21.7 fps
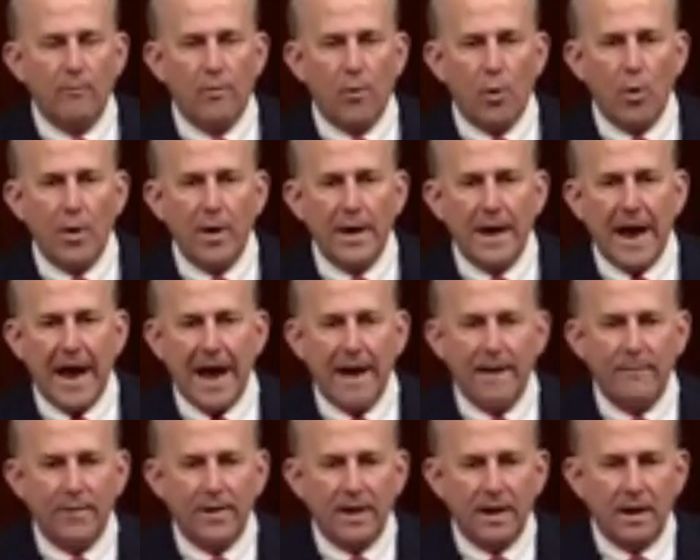
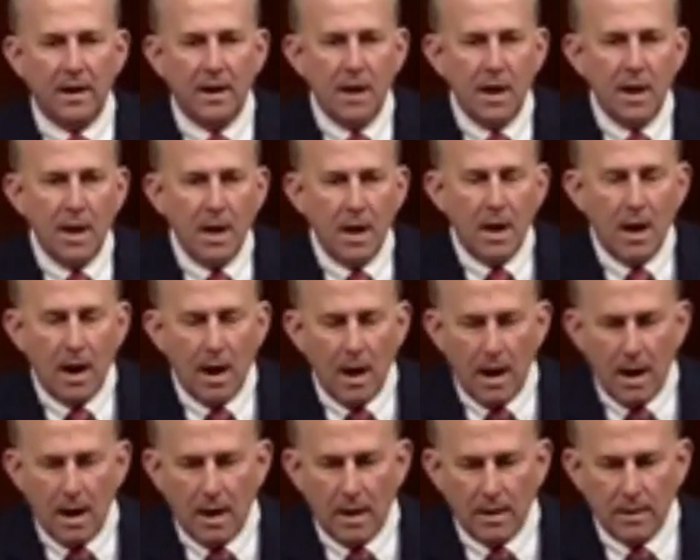students
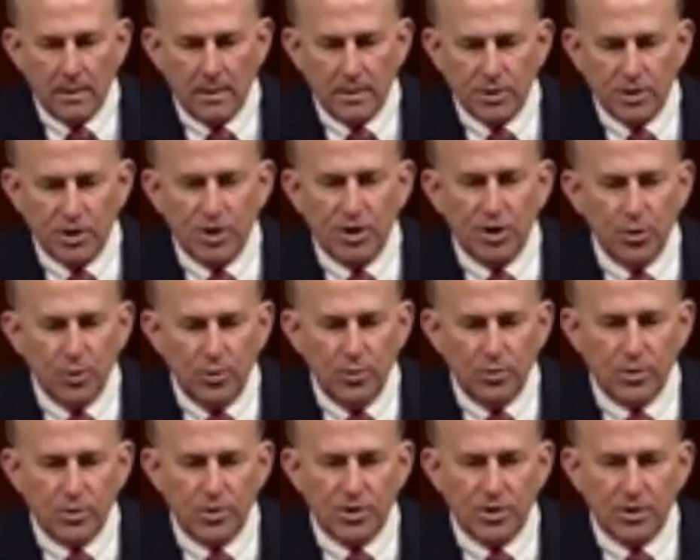continue to be
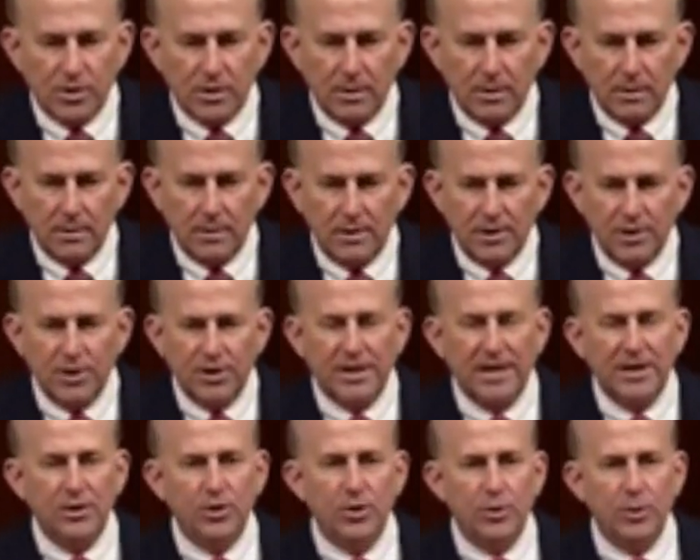
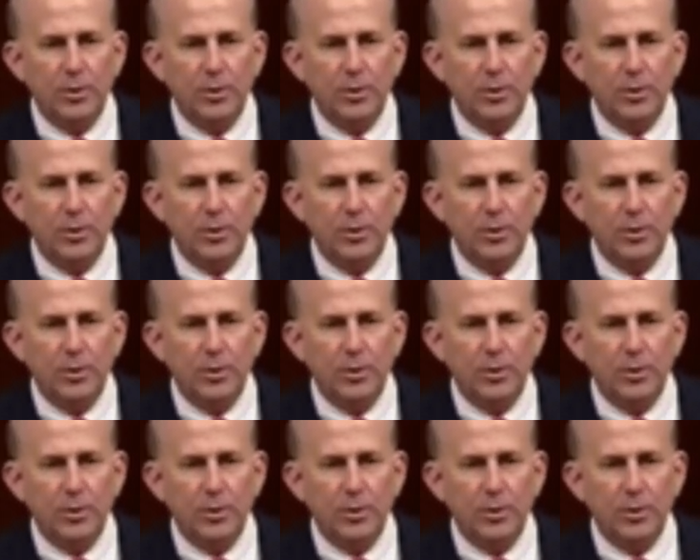arrested,